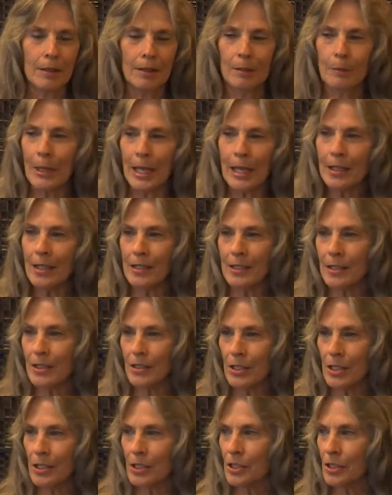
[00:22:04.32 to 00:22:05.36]
Pain doesn't
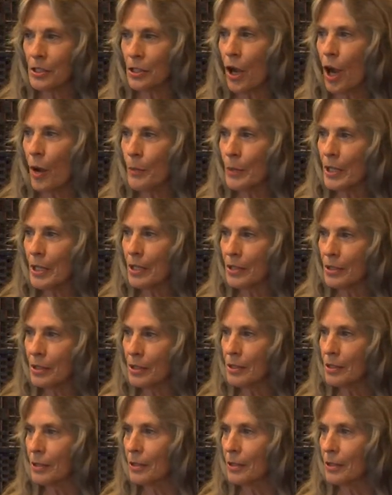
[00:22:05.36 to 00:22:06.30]
just stop because